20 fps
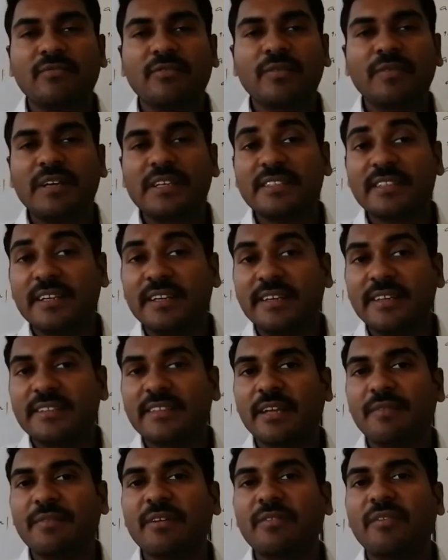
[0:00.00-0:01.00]
we will say it
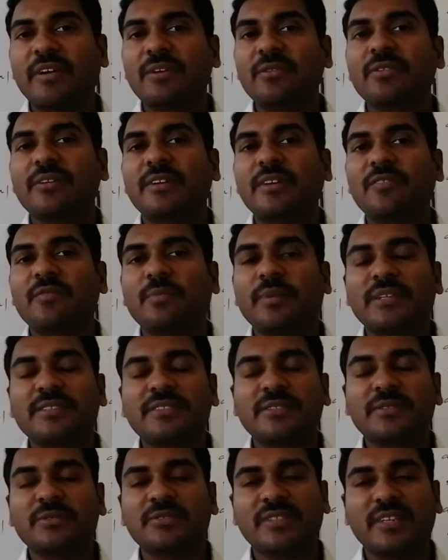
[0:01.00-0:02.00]
is having 1 unit of
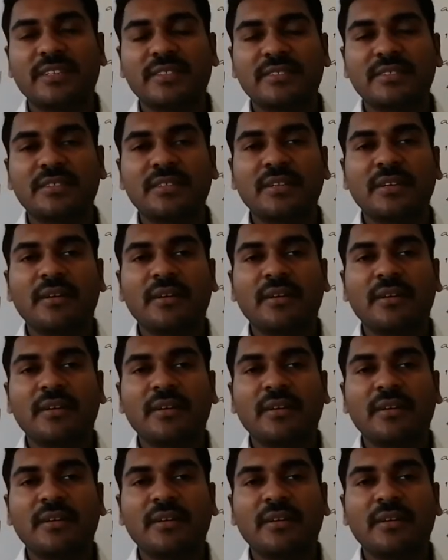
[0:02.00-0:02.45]
positive charge.